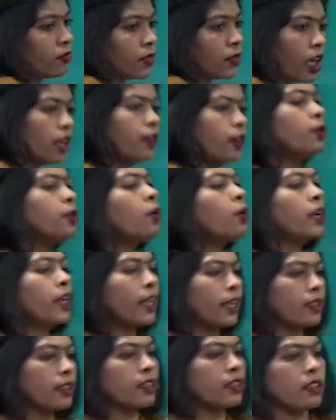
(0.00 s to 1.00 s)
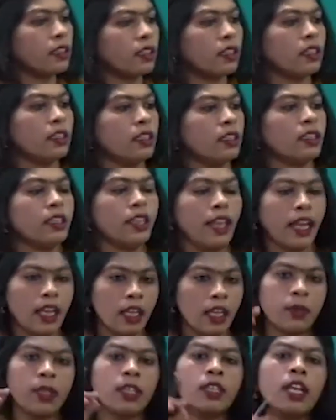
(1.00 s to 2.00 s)
no need.
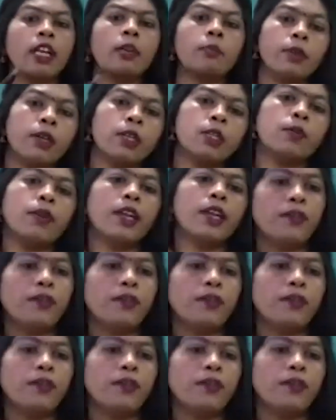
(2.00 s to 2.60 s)
Anyone can persuade if